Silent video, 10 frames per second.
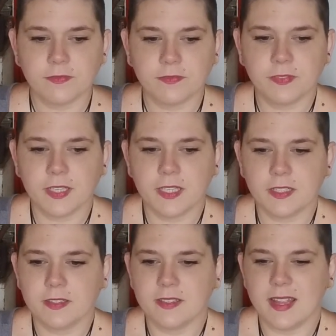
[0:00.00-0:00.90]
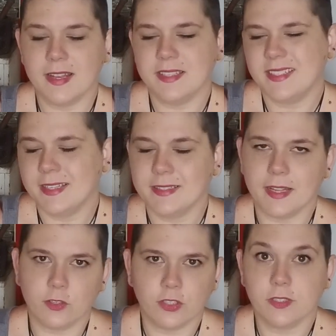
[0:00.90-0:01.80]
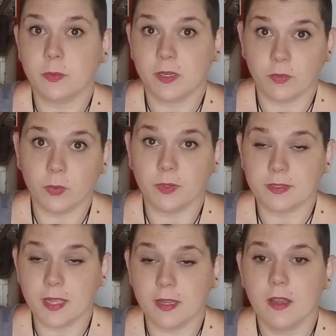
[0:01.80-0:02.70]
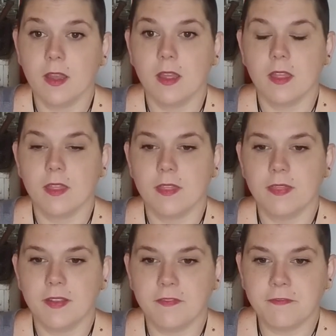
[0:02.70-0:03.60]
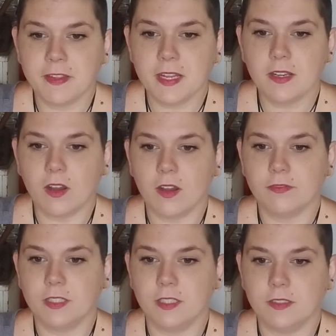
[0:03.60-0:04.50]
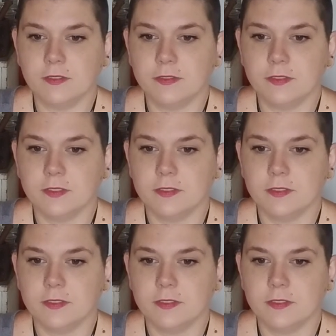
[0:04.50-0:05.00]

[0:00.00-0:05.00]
feed entities, energies, whatever you want to say. They feed off of